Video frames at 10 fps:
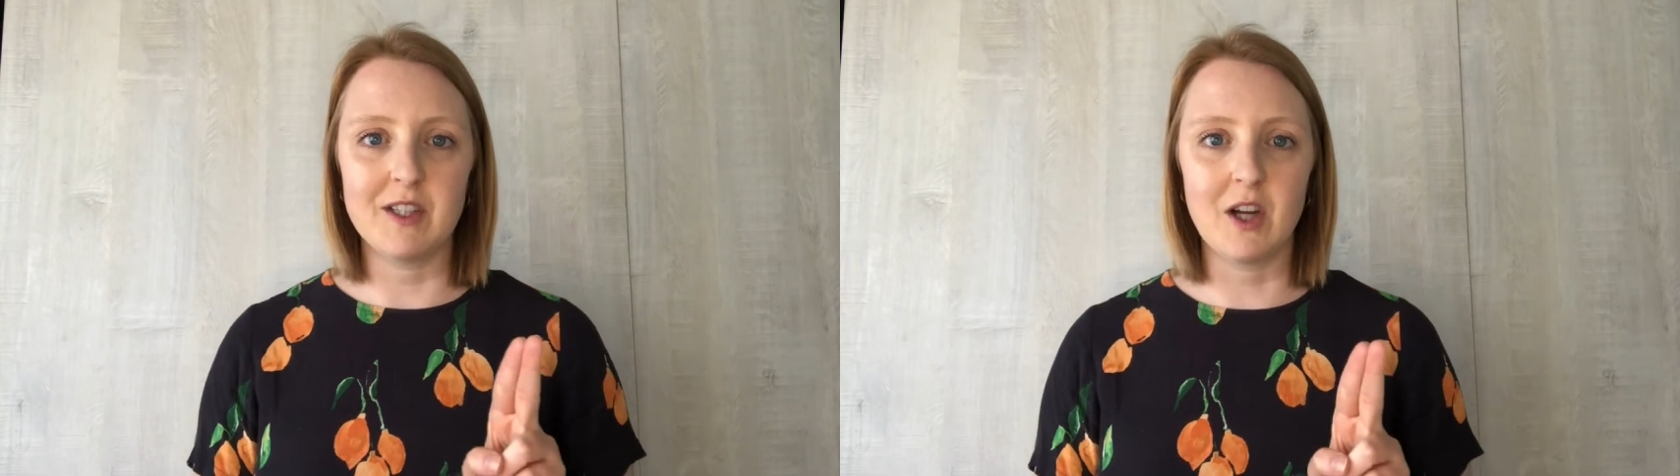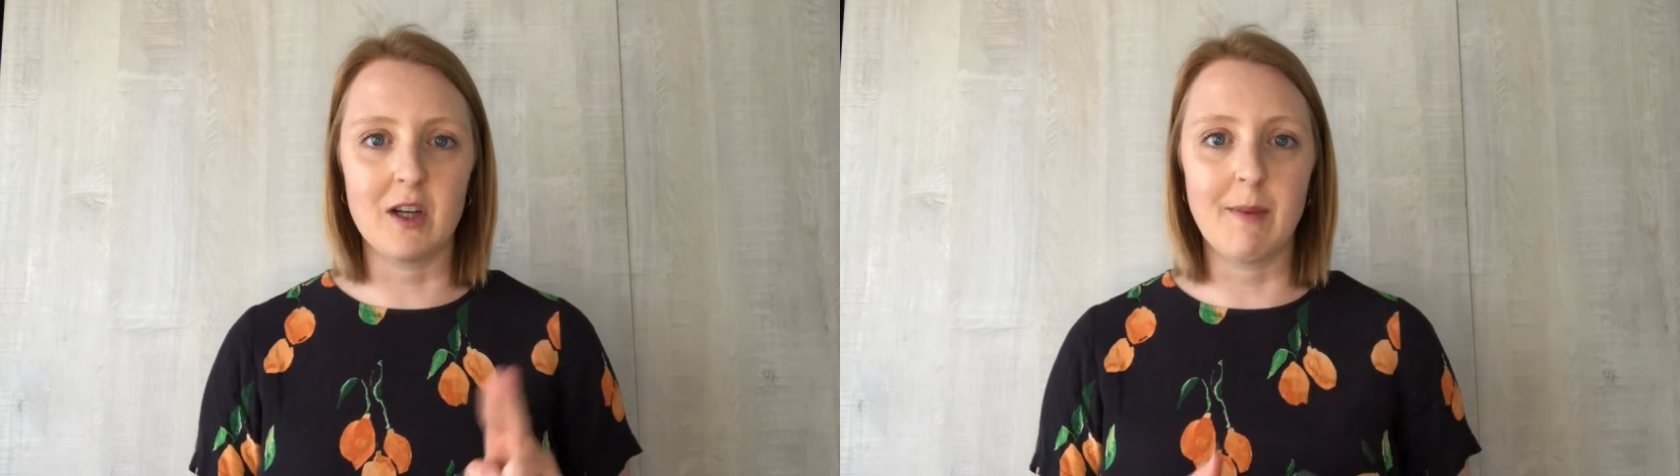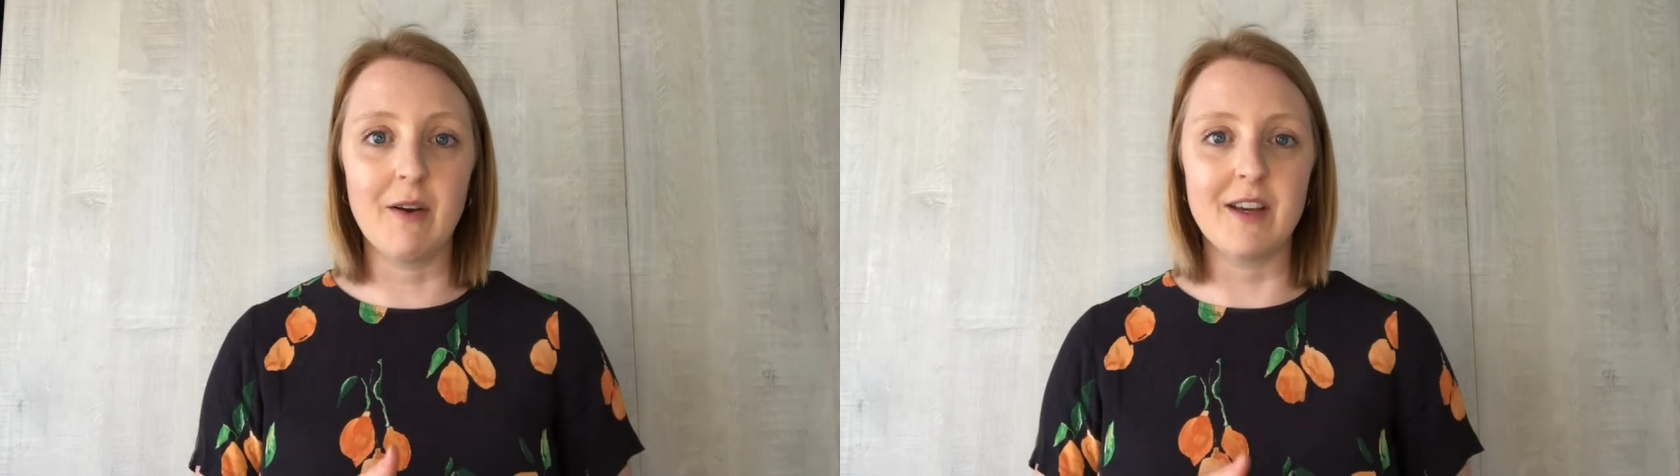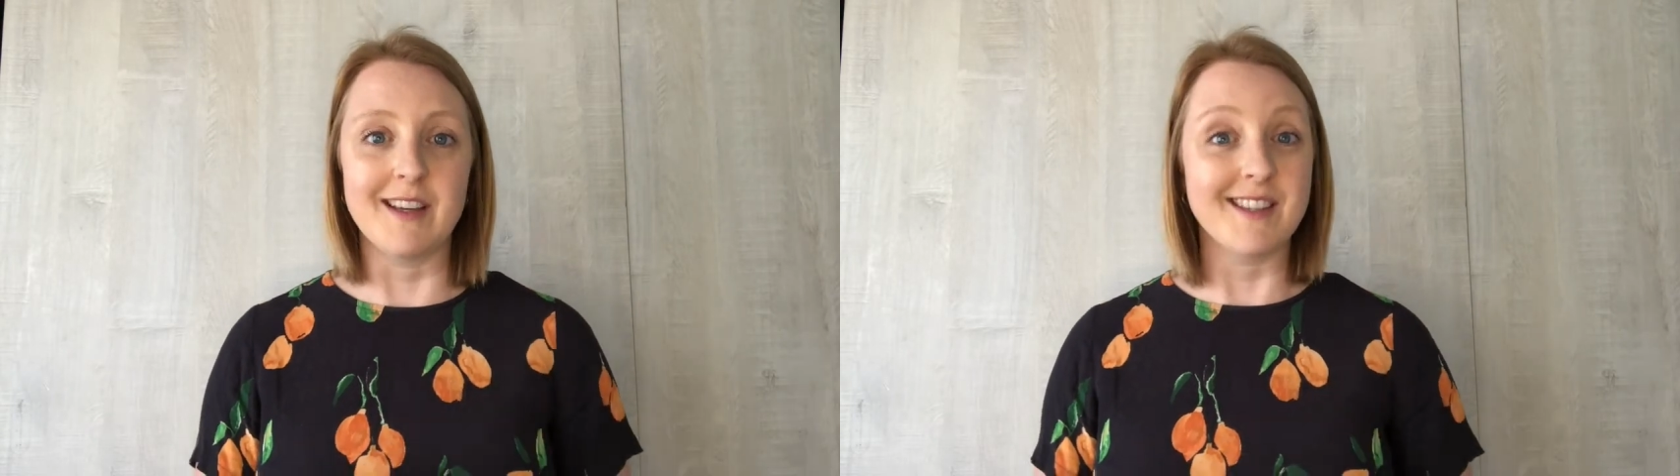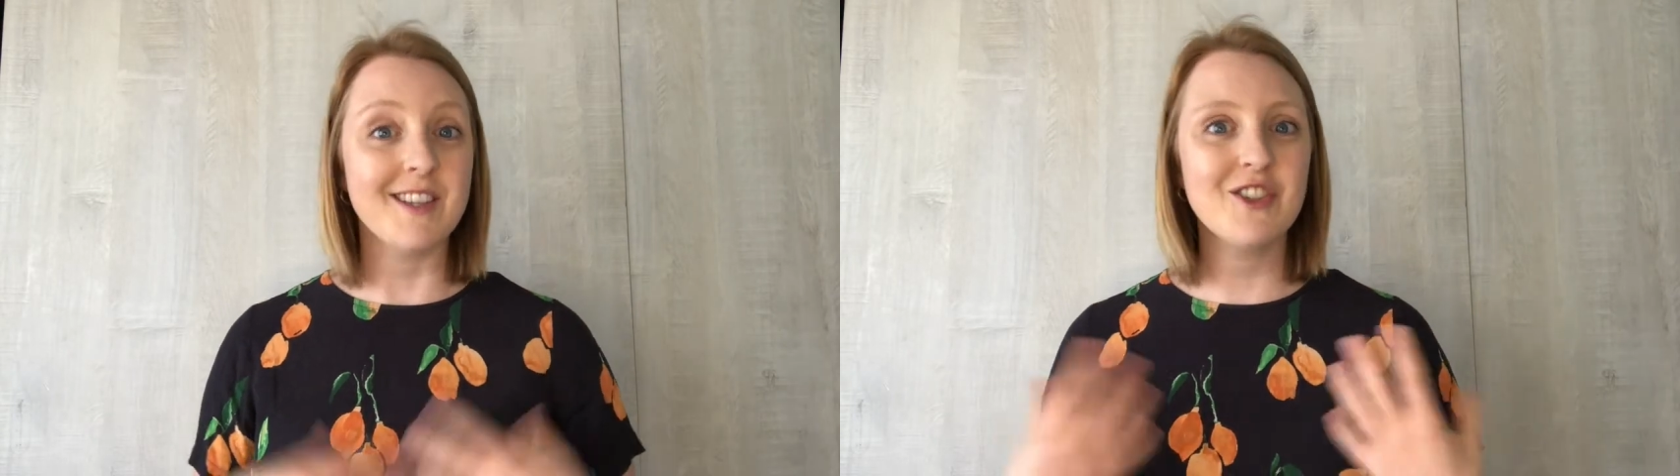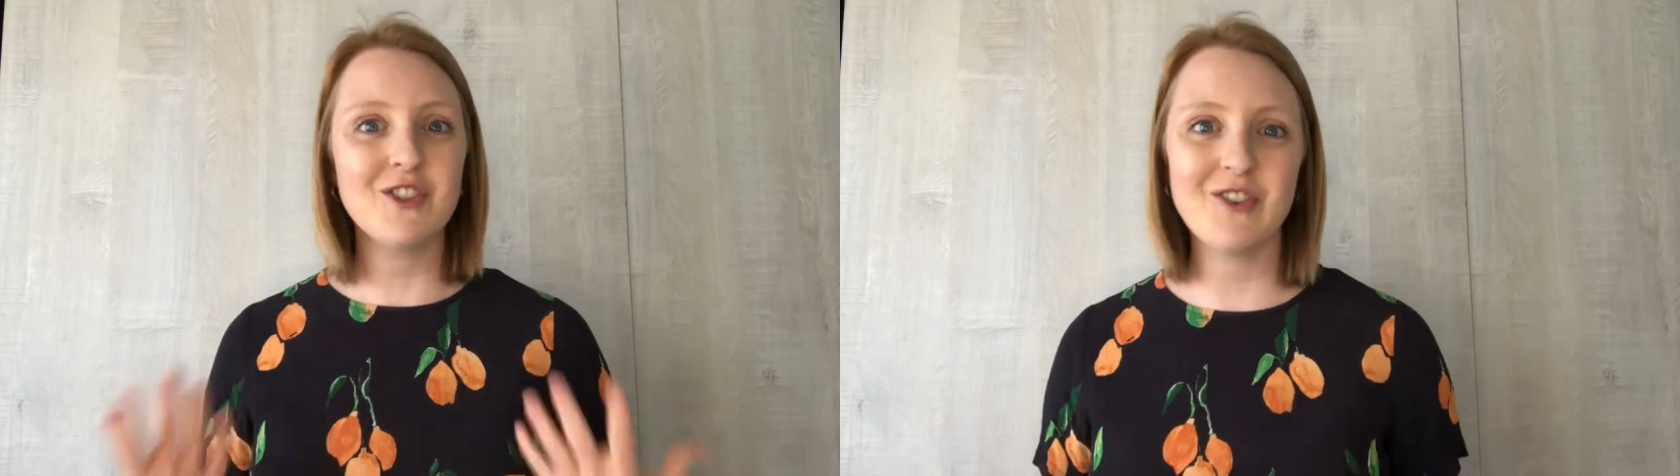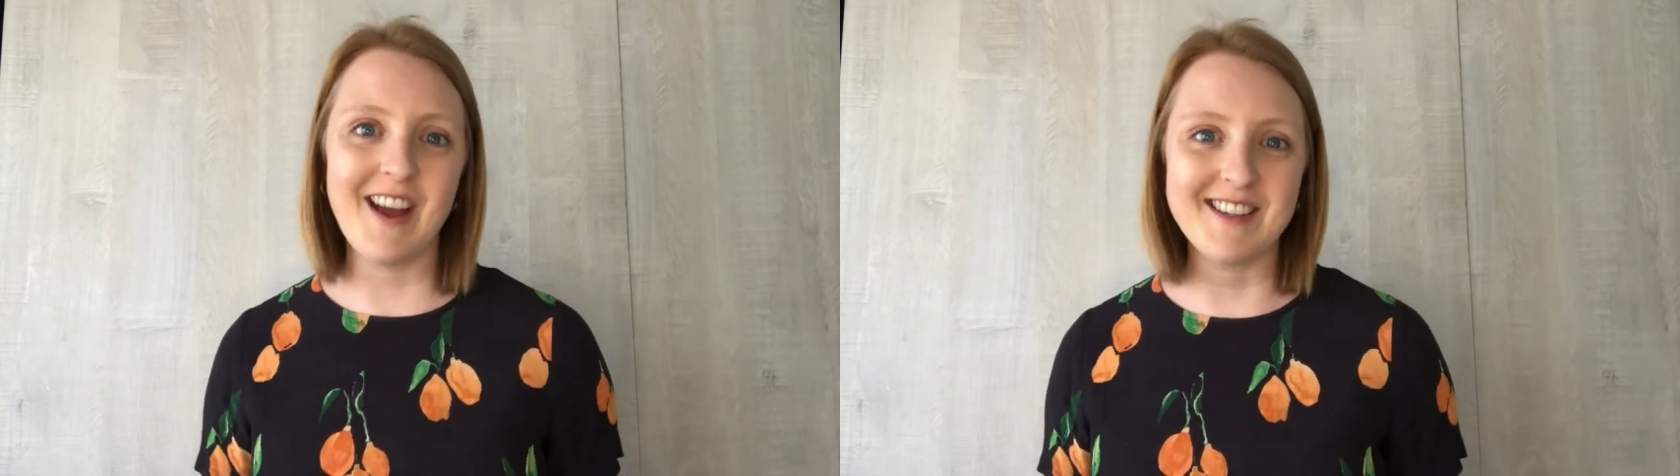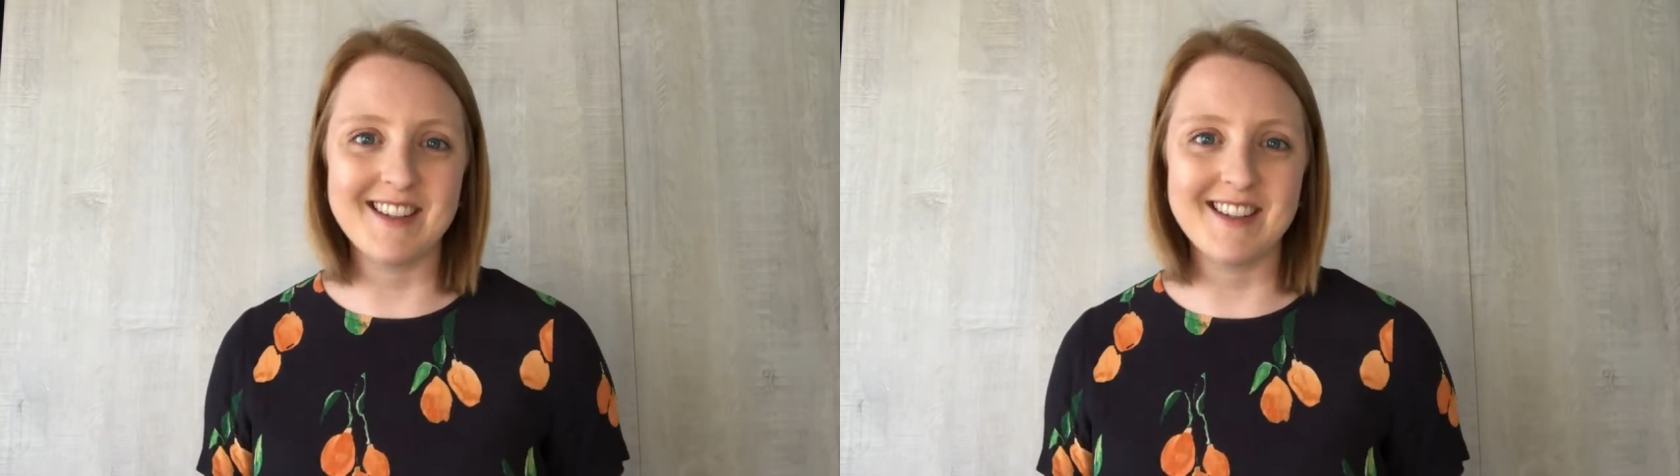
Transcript: to talk about is stress,